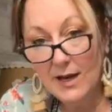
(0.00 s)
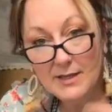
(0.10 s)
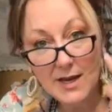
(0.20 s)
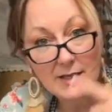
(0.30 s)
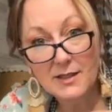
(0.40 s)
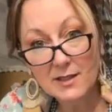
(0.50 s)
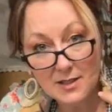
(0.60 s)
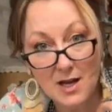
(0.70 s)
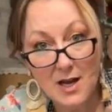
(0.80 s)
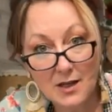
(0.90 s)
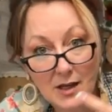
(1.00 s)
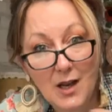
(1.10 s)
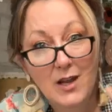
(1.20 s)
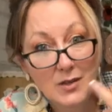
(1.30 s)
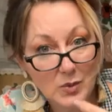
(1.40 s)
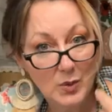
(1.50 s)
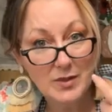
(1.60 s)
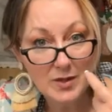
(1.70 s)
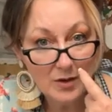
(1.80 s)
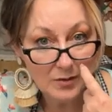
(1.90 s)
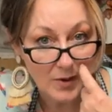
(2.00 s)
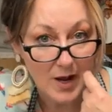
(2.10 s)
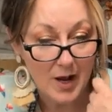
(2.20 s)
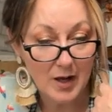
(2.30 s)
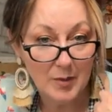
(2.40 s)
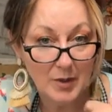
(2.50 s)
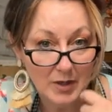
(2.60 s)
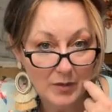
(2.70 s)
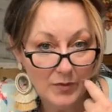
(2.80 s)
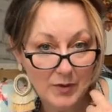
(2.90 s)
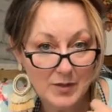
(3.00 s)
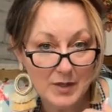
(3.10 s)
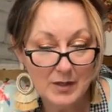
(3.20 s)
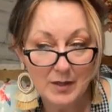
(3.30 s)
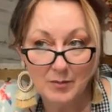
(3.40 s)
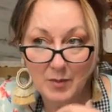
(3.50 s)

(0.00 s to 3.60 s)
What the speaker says: He takes his tongue, twists it around, maneuvers it,